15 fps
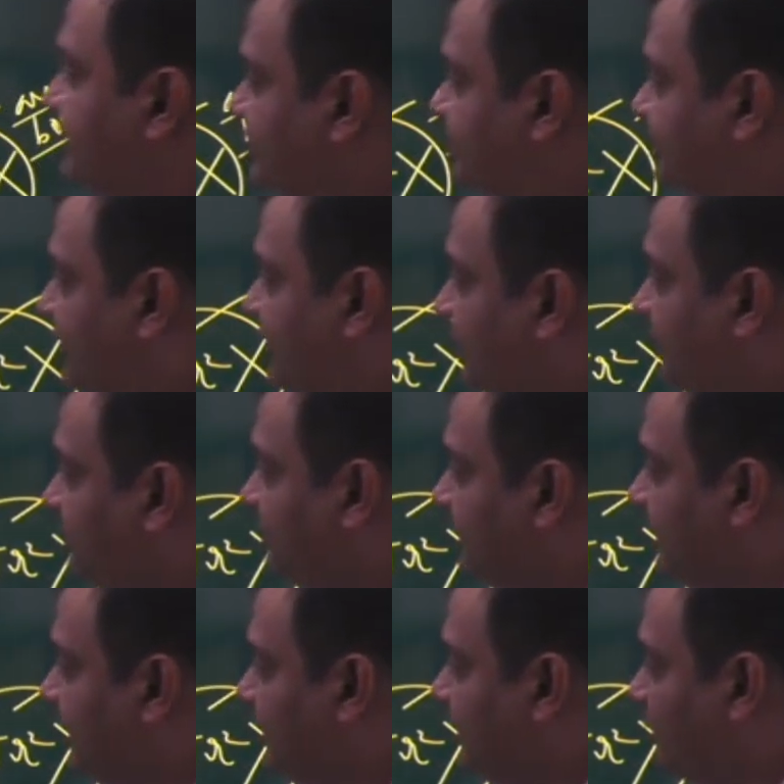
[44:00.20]
area, the
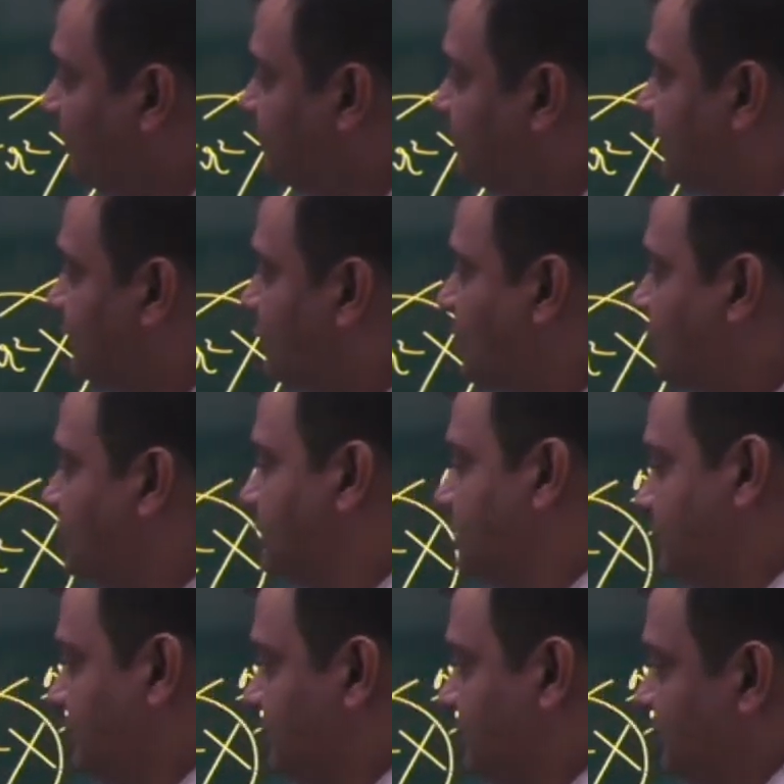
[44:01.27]
area of the yellow color.
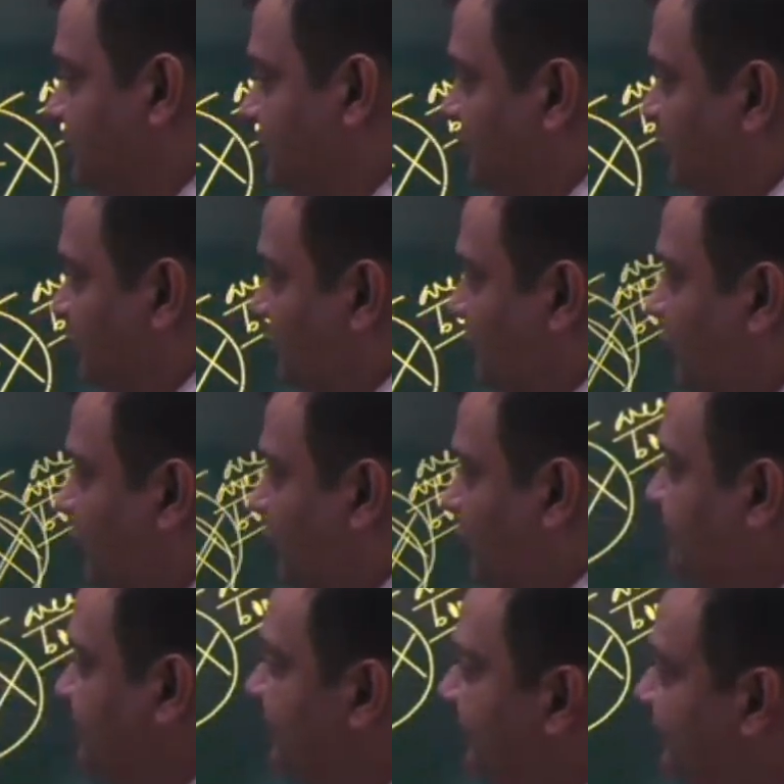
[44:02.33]
So finding
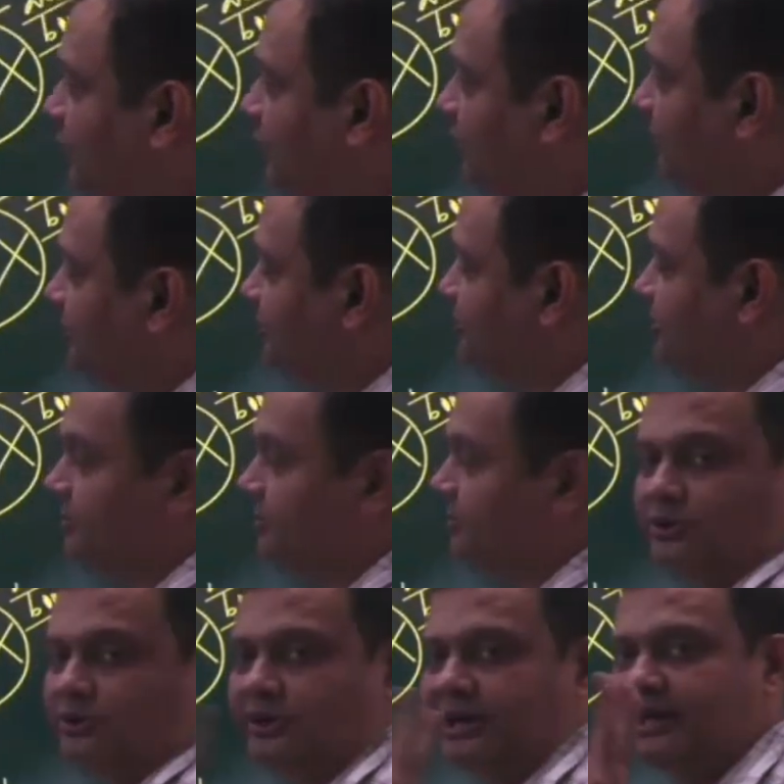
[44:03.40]
the area of the strip,
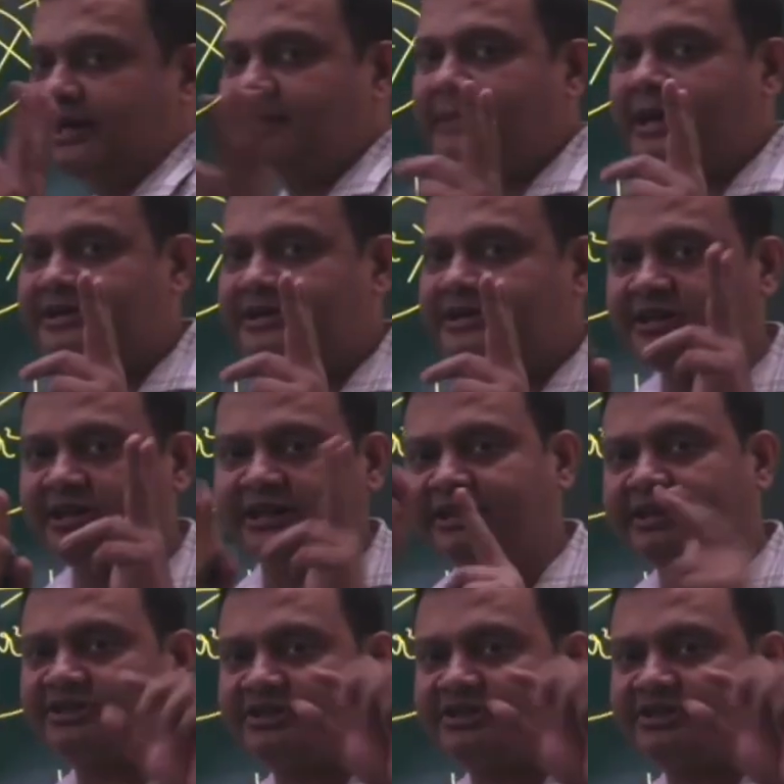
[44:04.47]
you can imagine cutting the strip